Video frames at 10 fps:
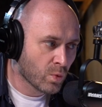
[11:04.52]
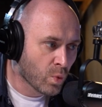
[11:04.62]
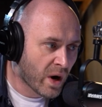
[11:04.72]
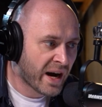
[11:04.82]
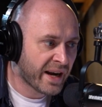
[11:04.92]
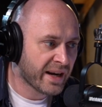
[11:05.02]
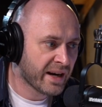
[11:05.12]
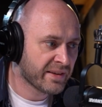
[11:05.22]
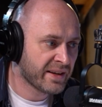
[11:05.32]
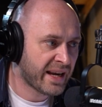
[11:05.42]
why
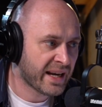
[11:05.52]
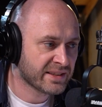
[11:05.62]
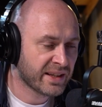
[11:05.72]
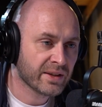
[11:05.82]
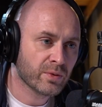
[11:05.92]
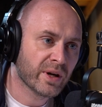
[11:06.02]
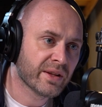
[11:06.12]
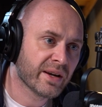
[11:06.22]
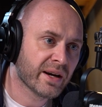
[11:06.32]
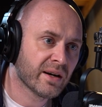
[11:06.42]
are they acting the
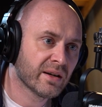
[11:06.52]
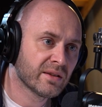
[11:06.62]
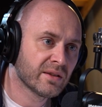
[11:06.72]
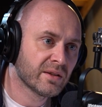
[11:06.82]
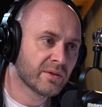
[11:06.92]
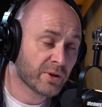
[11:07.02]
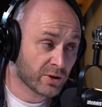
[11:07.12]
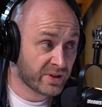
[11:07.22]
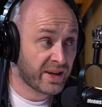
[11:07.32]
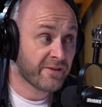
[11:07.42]
way they are,
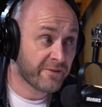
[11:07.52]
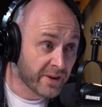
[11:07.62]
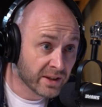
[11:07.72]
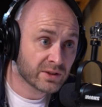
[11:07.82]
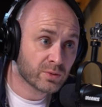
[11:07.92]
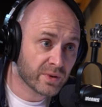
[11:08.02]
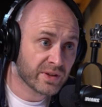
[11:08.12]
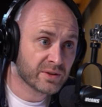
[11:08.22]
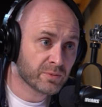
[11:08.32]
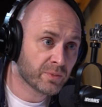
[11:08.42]
because they are filled with
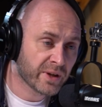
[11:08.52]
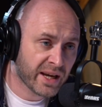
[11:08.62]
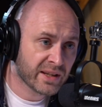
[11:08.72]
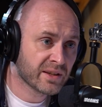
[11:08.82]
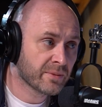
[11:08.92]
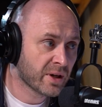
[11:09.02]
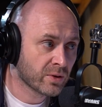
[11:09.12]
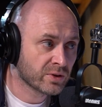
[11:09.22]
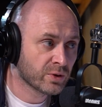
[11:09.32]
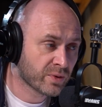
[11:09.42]
this propaganda
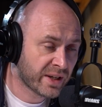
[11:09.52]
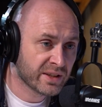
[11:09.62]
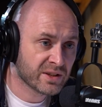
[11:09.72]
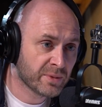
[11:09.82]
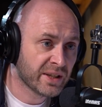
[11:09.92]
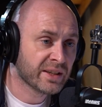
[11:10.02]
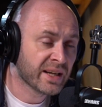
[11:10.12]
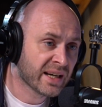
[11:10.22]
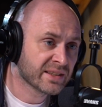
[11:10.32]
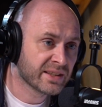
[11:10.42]
about Ukrainians being
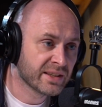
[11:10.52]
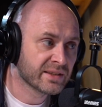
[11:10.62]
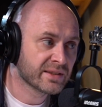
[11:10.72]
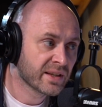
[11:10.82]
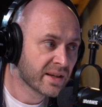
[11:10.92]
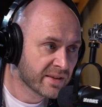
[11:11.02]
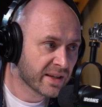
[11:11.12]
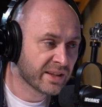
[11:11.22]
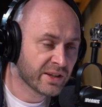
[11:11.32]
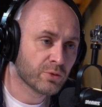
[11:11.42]
Nazis
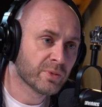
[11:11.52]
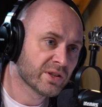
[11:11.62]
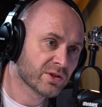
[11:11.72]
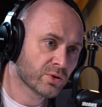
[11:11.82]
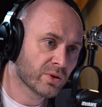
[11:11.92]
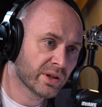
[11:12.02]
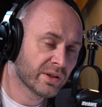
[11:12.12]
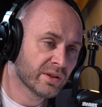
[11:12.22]
that need to be destroyed.